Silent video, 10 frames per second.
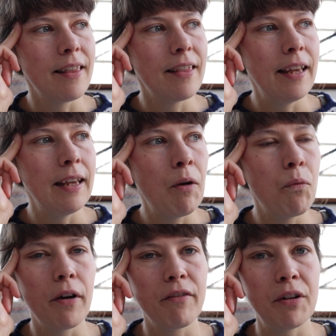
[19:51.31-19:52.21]
they
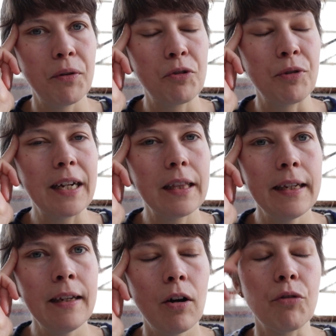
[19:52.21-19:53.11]
work very
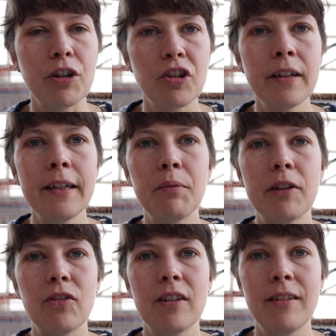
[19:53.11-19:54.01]
quickly originally
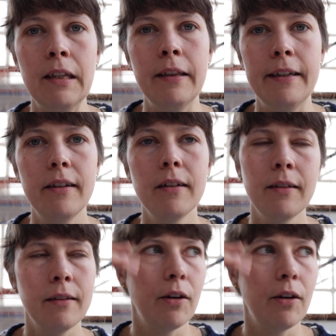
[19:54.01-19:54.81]
because it's illegal.